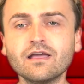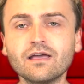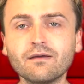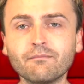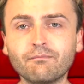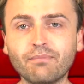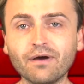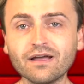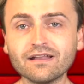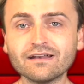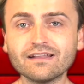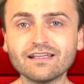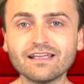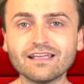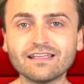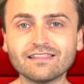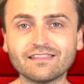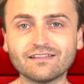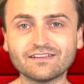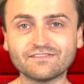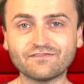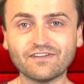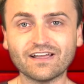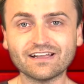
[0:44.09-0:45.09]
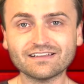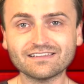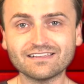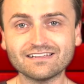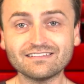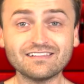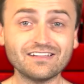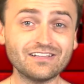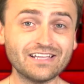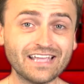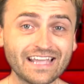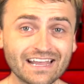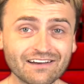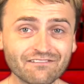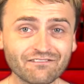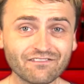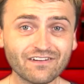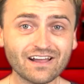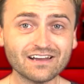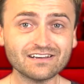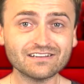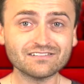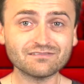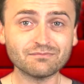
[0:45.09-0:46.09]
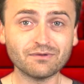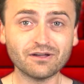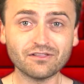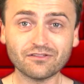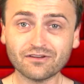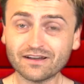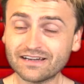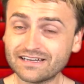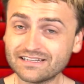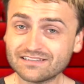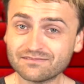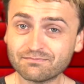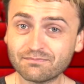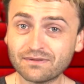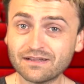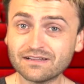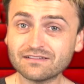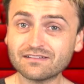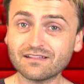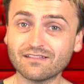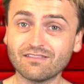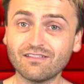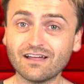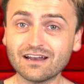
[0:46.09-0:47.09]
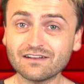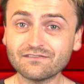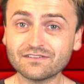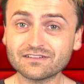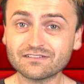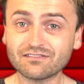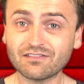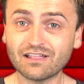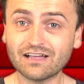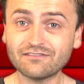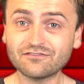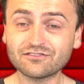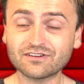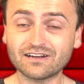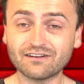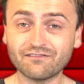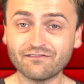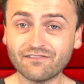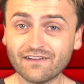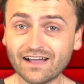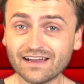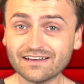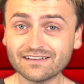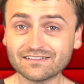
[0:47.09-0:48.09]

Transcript: But the fact is, he can't find his mother, and he spends a lot of his life trying to find